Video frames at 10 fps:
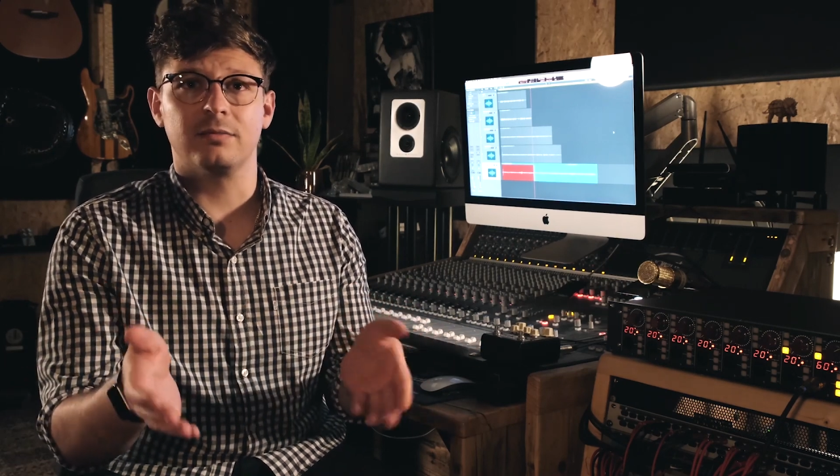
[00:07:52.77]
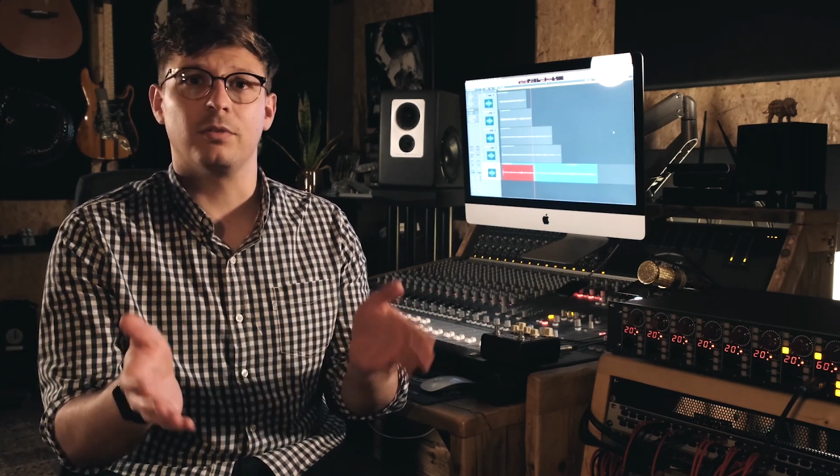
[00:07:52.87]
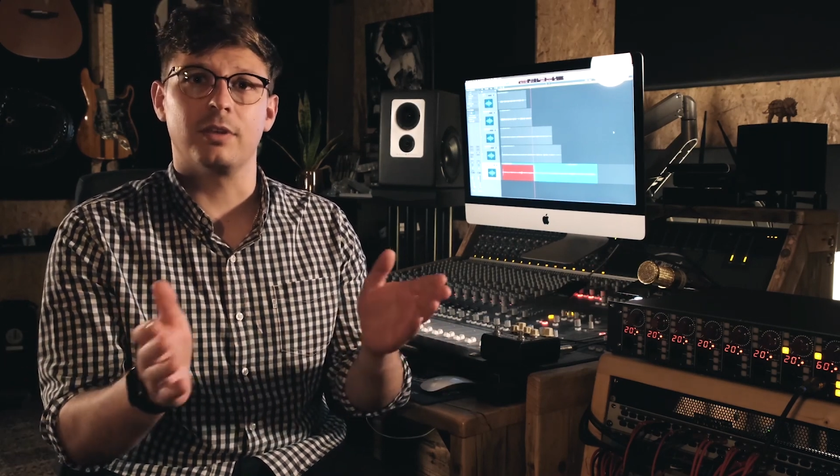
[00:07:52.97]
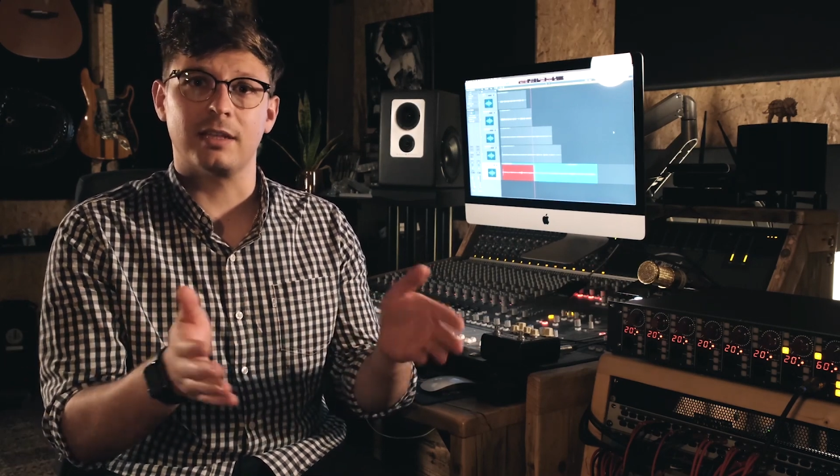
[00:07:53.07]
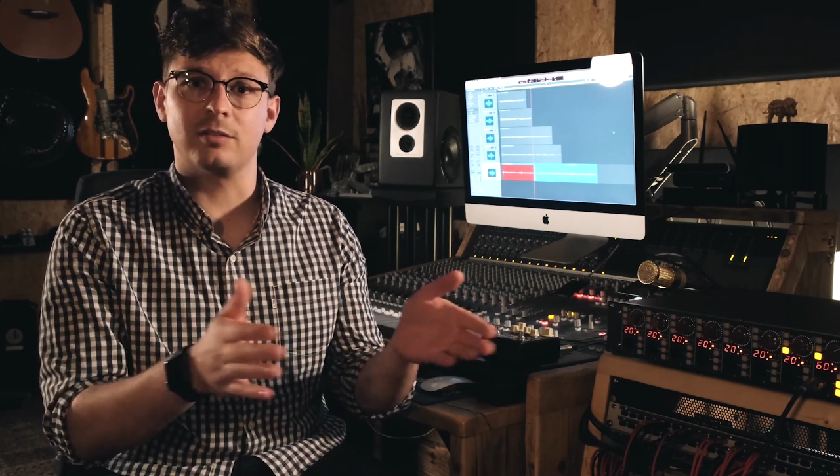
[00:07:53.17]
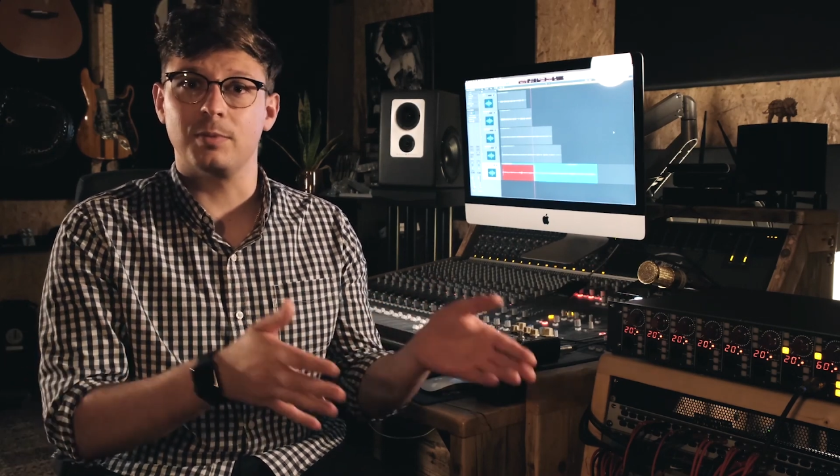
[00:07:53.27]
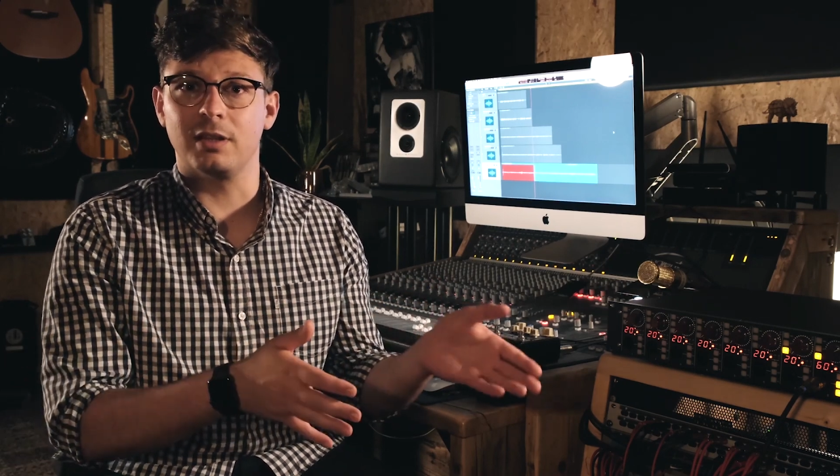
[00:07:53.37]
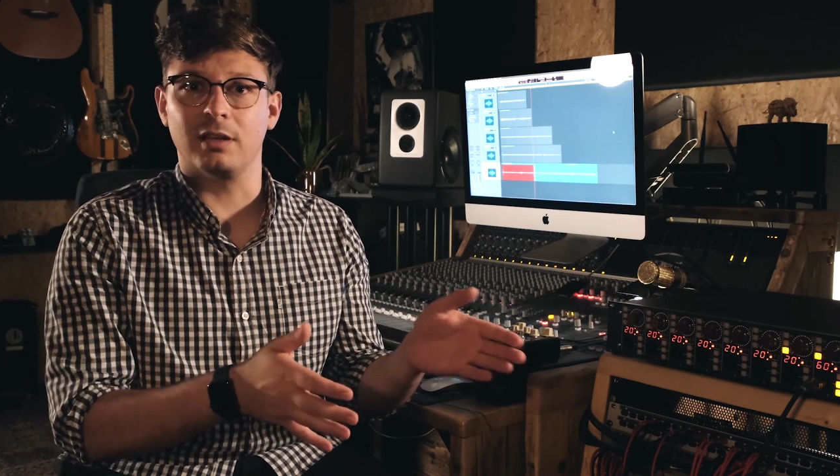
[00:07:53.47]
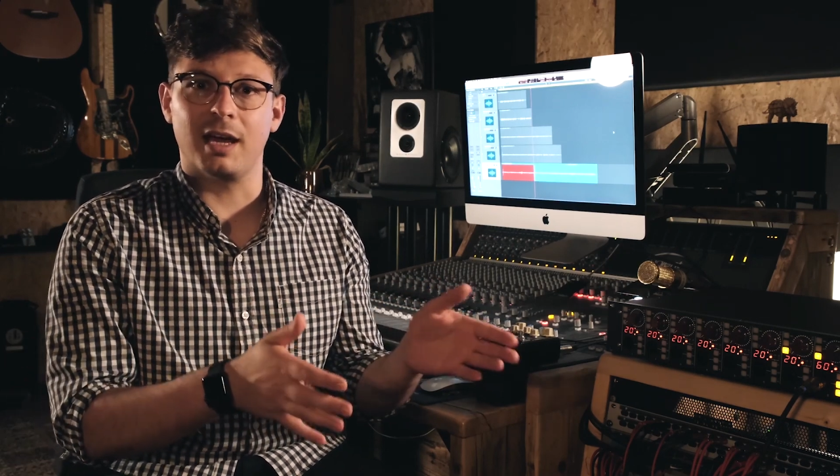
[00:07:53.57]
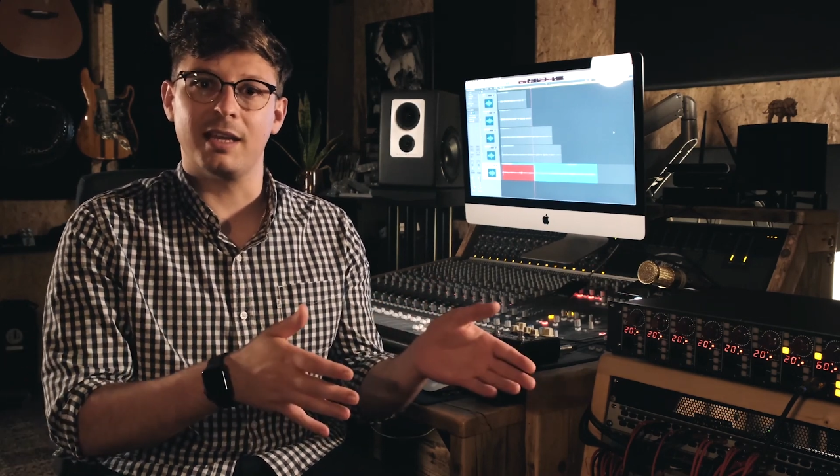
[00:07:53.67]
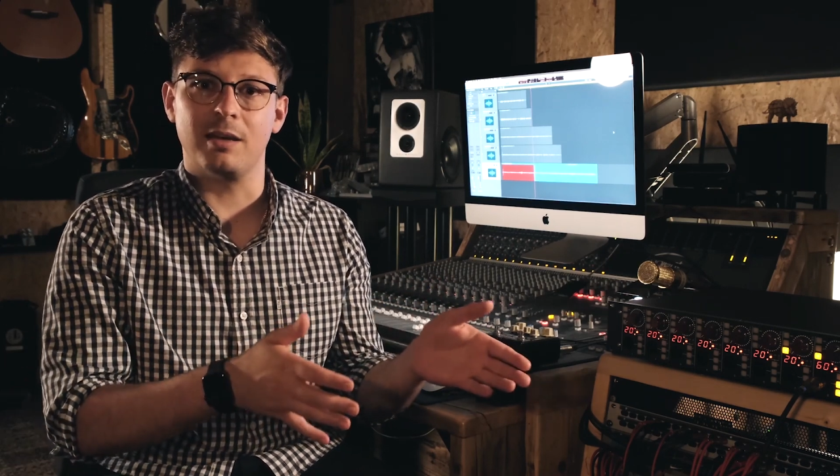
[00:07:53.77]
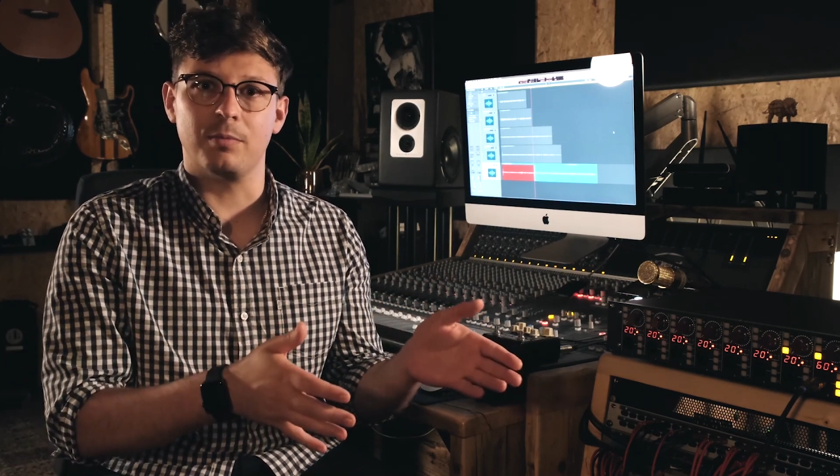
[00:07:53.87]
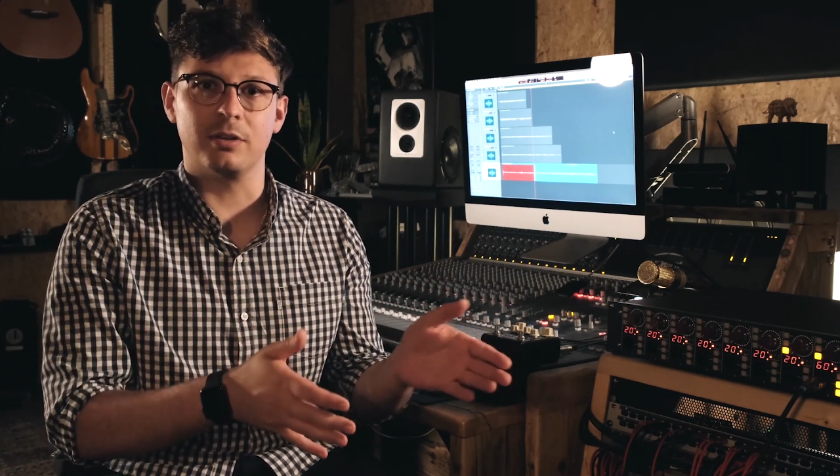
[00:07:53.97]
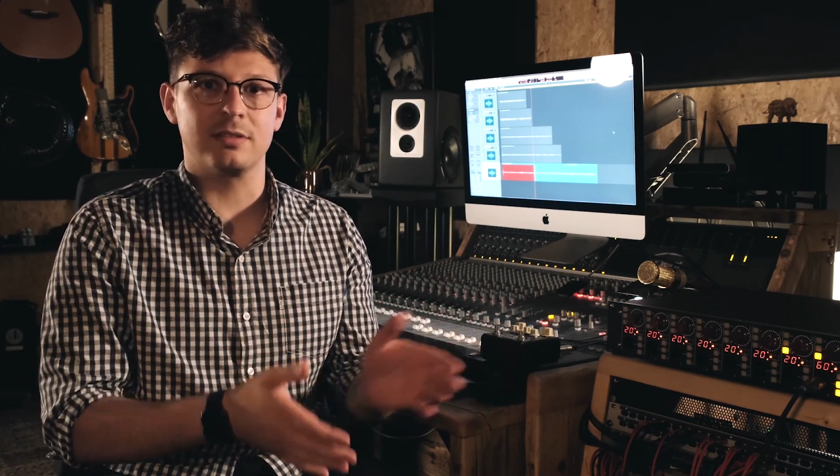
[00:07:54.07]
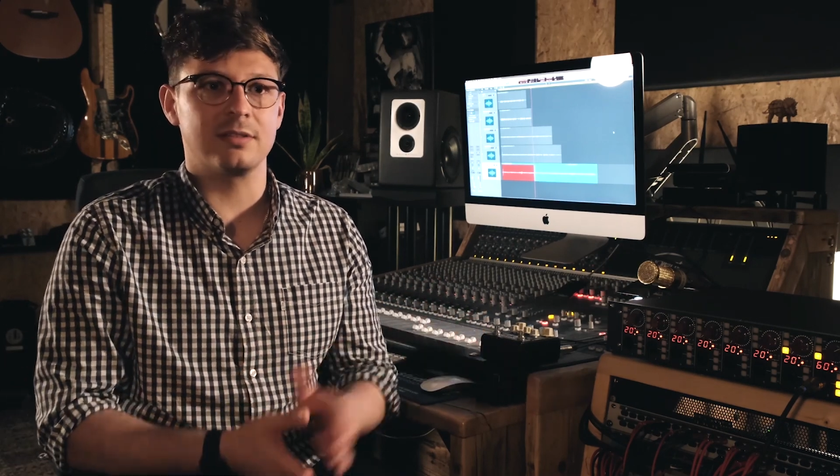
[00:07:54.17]
for that to be the line
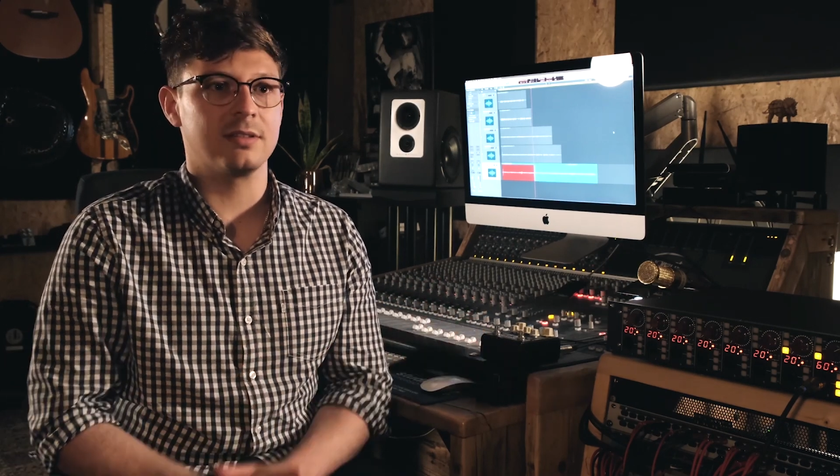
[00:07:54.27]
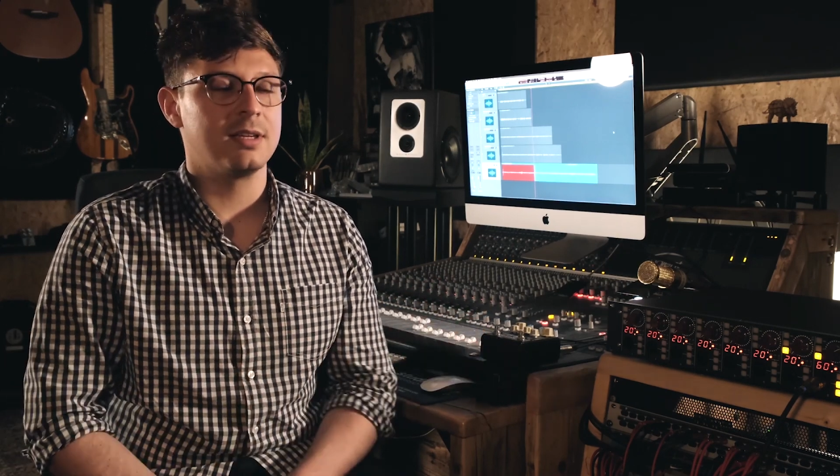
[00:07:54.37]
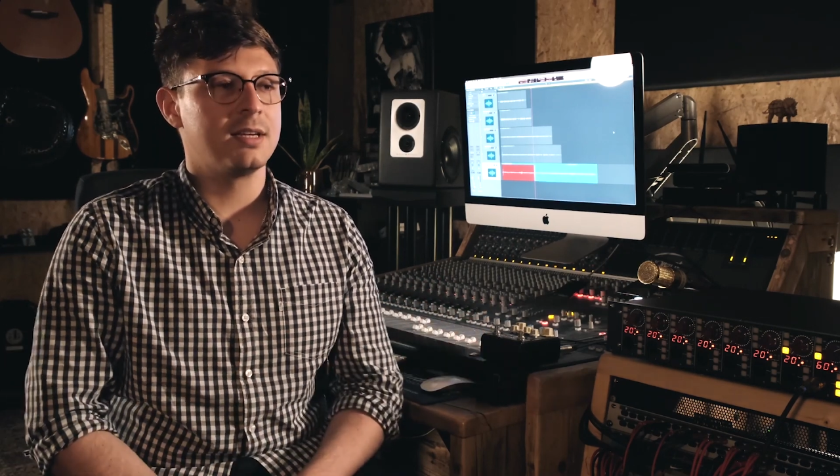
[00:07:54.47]
inputs,